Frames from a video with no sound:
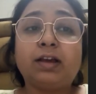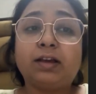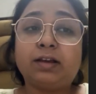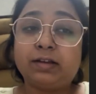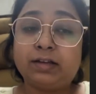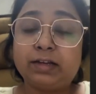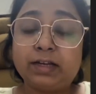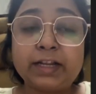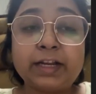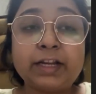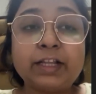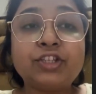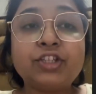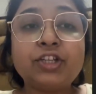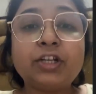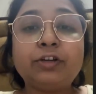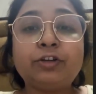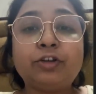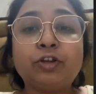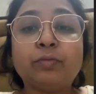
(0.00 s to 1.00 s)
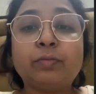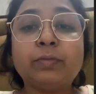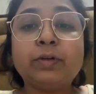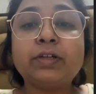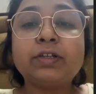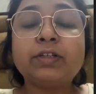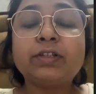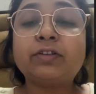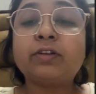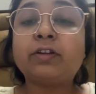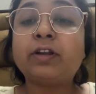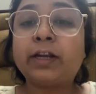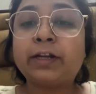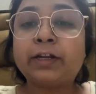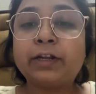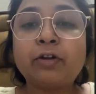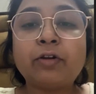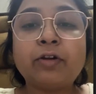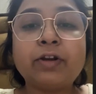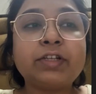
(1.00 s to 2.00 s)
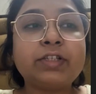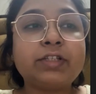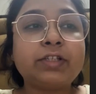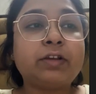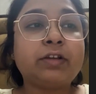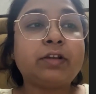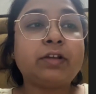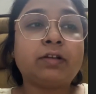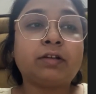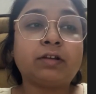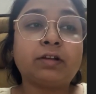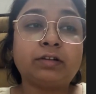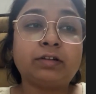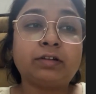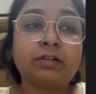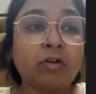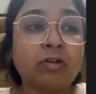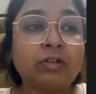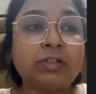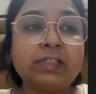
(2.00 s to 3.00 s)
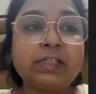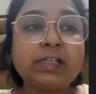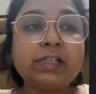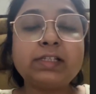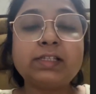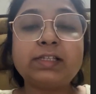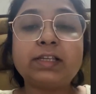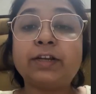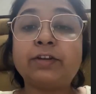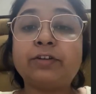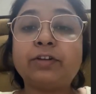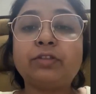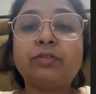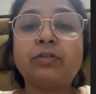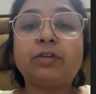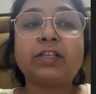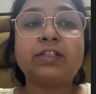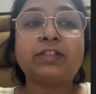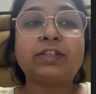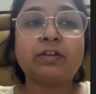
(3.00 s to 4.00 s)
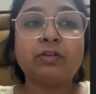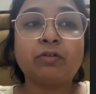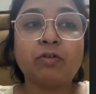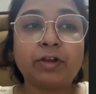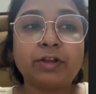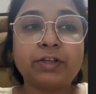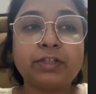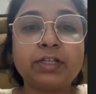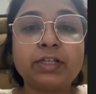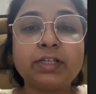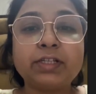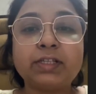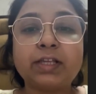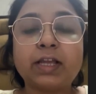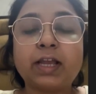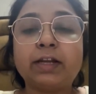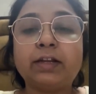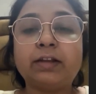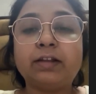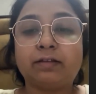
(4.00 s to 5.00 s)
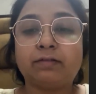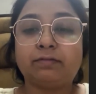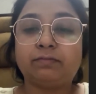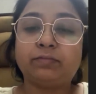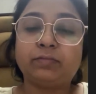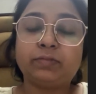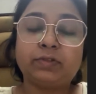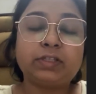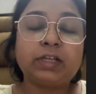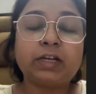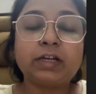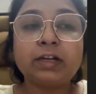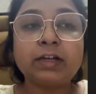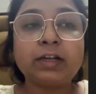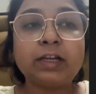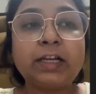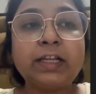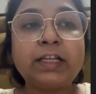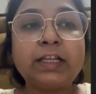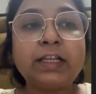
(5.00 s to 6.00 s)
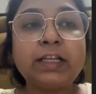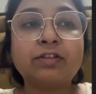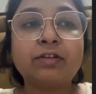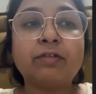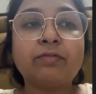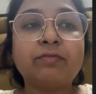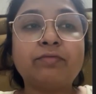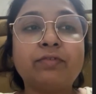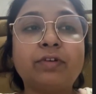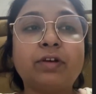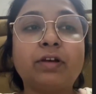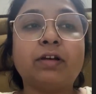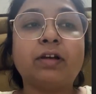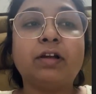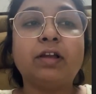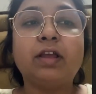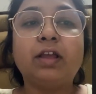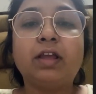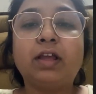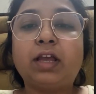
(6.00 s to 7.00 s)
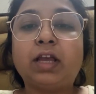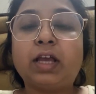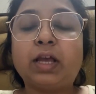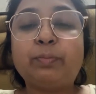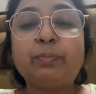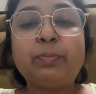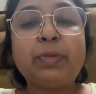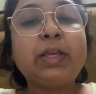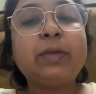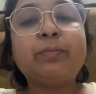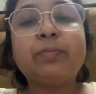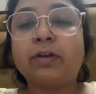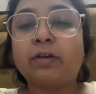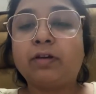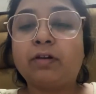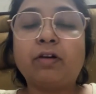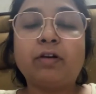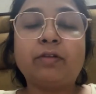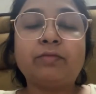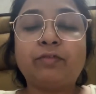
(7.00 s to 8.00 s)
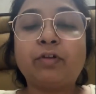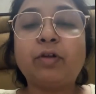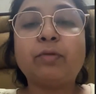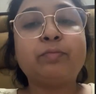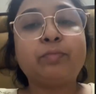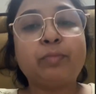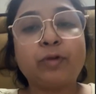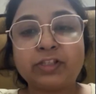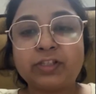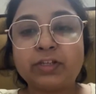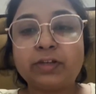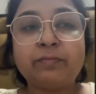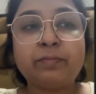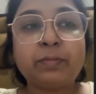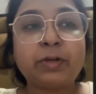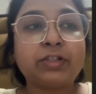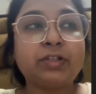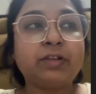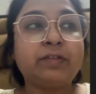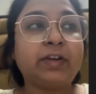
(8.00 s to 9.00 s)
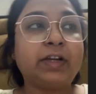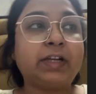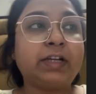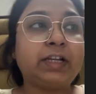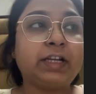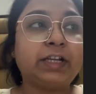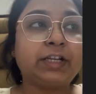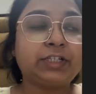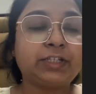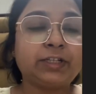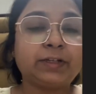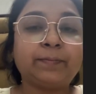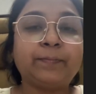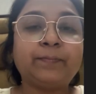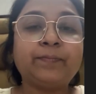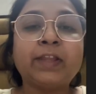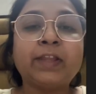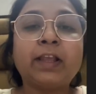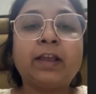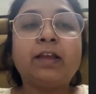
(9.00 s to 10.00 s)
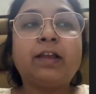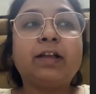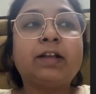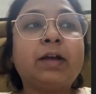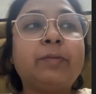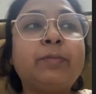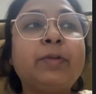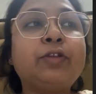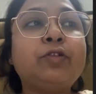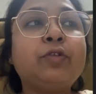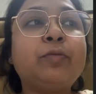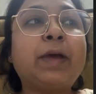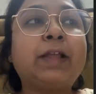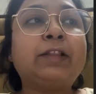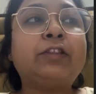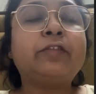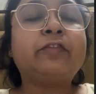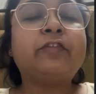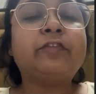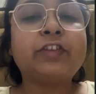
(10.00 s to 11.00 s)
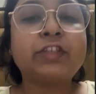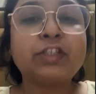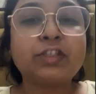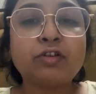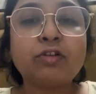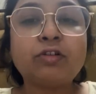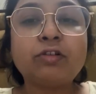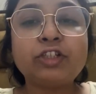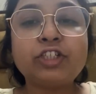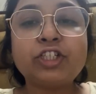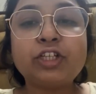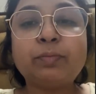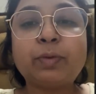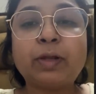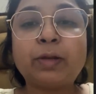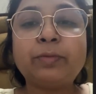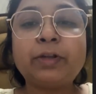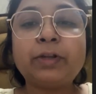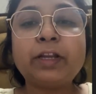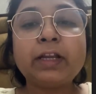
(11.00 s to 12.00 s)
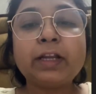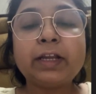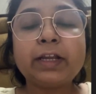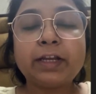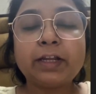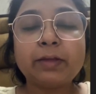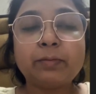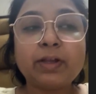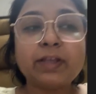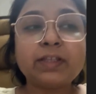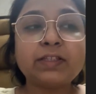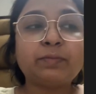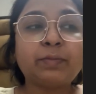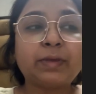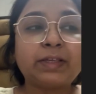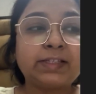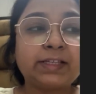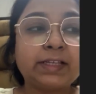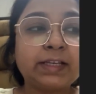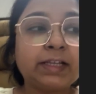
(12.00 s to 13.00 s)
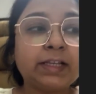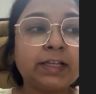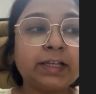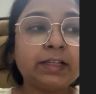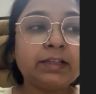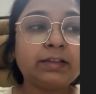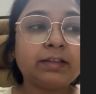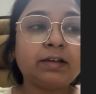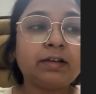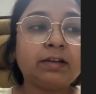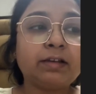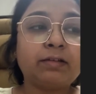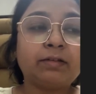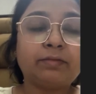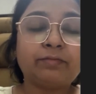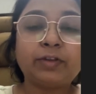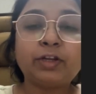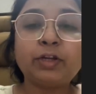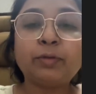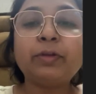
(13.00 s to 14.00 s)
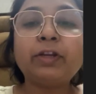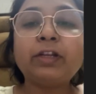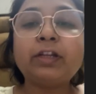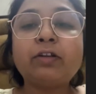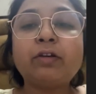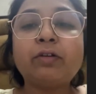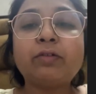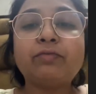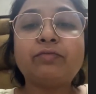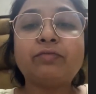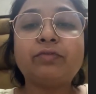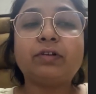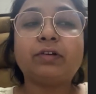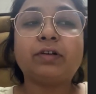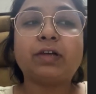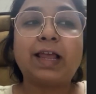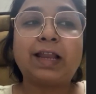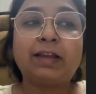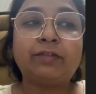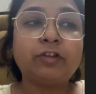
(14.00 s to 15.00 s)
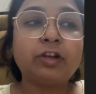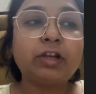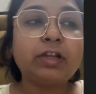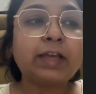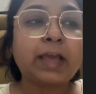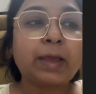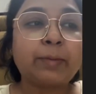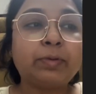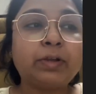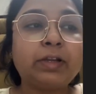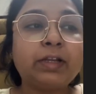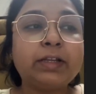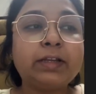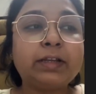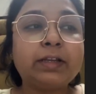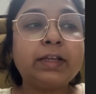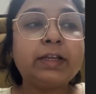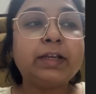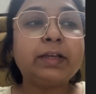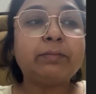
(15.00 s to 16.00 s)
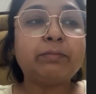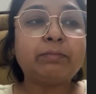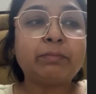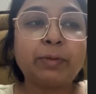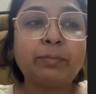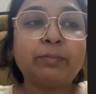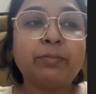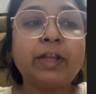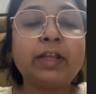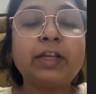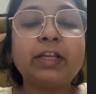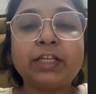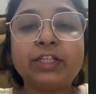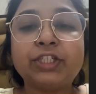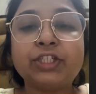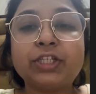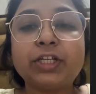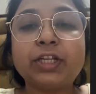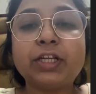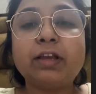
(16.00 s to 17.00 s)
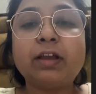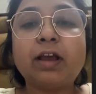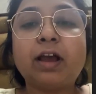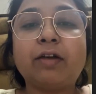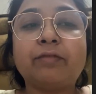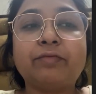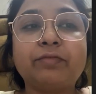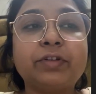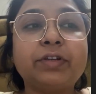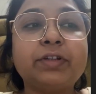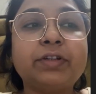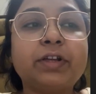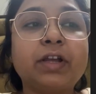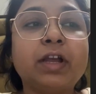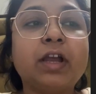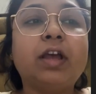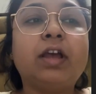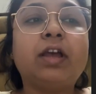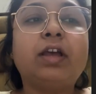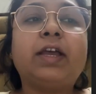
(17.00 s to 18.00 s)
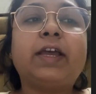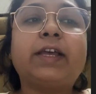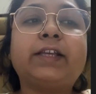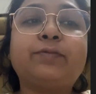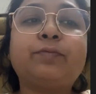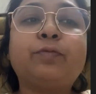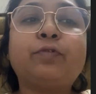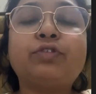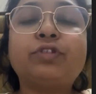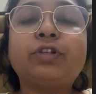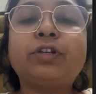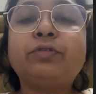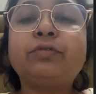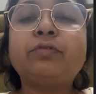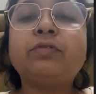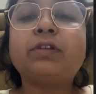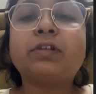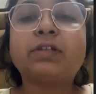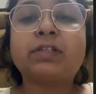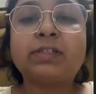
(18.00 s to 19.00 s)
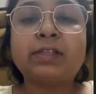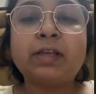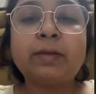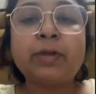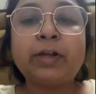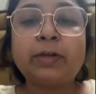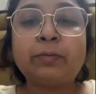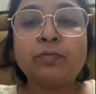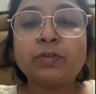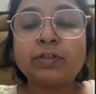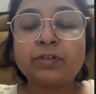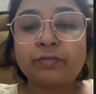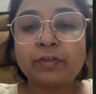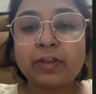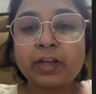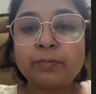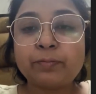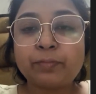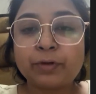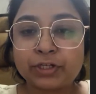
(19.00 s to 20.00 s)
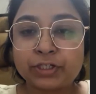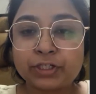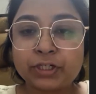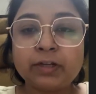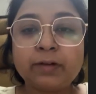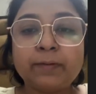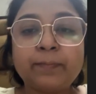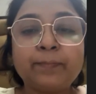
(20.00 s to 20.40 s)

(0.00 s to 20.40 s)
laryngeal tumors or adenoids or tonsils, intrathoracic goiters, and sudden release of PEEP or from positive pressure ventilation. Coming to pathophysiology, pulmonary edema is basically the phenomenon of alveolar capillary membrane injury after exposure to subatmospheric pressure.